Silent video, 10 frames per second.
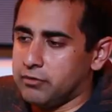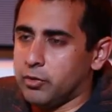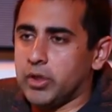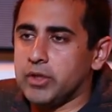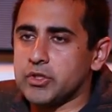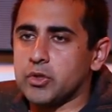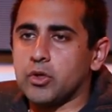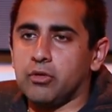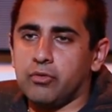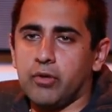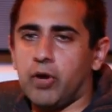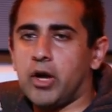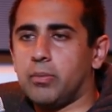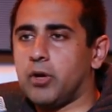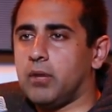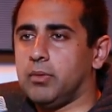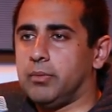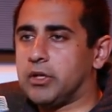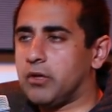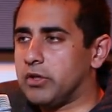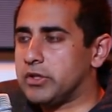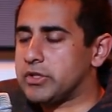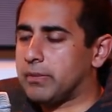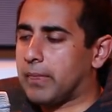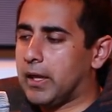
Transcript: avoid the so-called free rider problem in governance.